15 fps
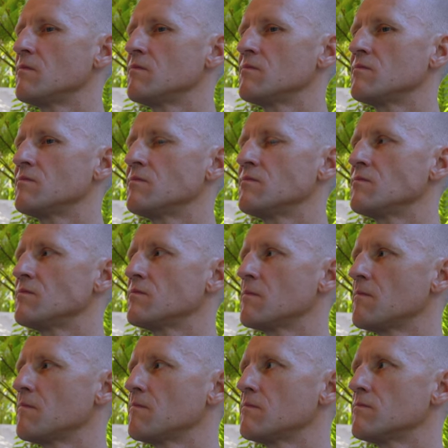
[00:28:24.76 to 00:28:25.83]

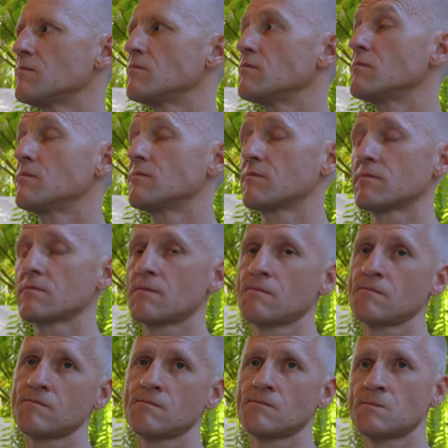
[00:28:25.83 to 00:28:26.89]

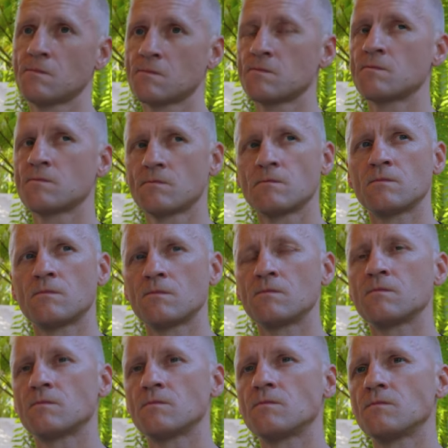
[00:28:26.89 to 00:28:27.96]

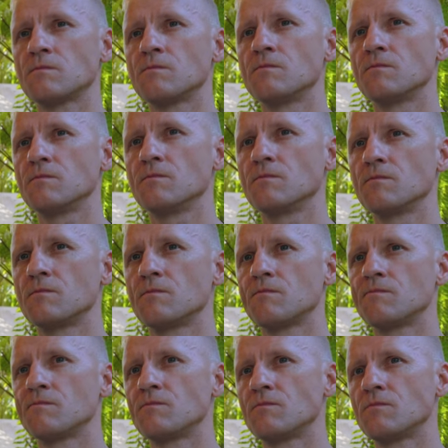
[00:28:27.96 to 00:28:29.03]

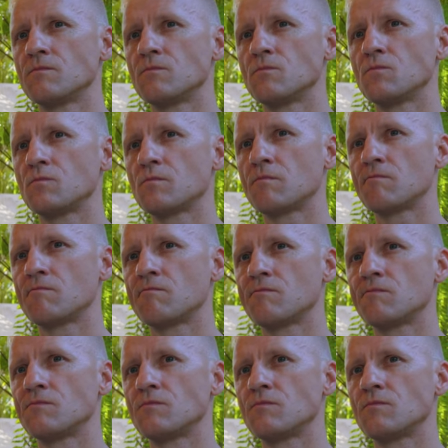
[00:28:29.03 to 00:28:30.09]

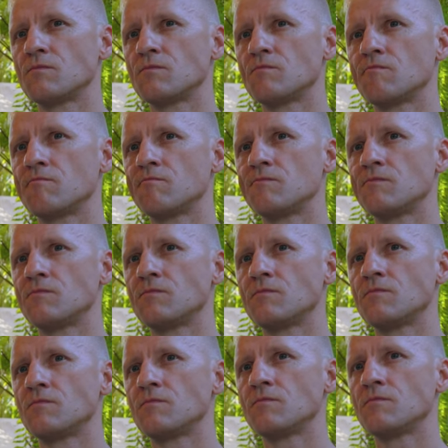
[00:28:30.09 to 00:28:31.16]

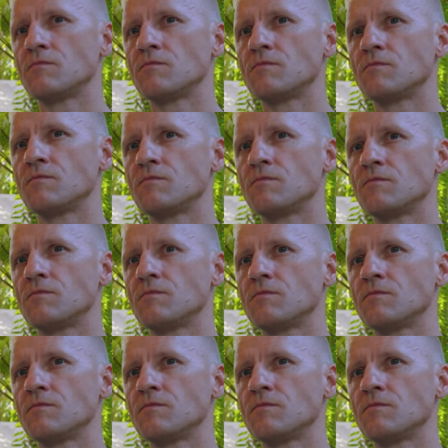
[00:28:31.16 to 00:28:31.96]
[no speech]